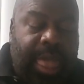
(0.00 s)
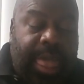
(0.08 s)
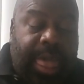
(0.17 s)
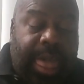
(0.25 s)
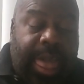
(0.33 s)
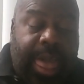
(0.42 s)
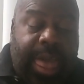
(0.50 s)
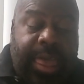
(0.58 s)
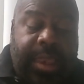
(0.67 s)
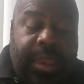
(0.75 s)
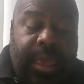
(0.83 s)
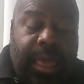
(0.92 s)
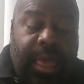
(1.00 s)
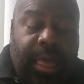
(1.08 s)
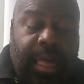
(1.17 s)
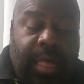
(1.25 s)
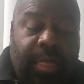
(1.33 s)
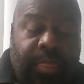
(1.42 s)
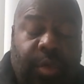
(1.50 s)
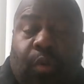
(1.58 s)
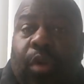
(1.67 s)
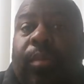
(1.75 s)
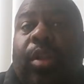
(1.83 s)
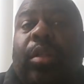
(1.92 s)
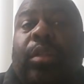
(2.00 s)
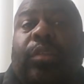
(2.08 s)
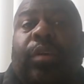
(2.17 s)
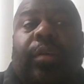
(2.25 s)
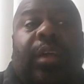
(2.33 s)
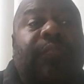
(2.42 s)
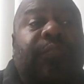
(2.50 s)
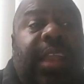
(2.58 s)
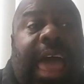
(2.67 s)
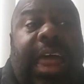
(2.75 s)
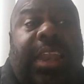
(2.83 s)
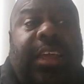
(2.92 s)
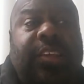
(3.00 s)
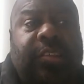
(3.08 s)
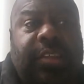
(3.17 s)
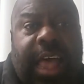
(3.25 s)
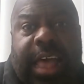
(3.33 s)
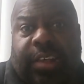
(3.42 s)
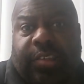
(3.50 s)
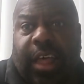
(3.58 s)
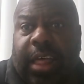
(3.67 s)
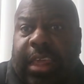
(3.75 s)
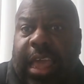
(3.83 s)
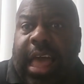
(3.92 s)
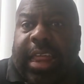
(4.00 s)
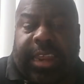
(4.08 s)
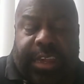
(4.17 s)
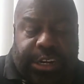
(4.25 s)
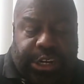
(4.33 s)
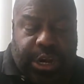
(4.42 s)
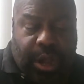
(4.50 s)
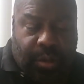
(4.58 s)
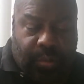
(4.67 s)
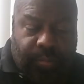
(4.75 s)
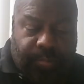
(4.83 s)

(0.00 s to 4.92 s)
And the criminal attorney flatly says on the ID show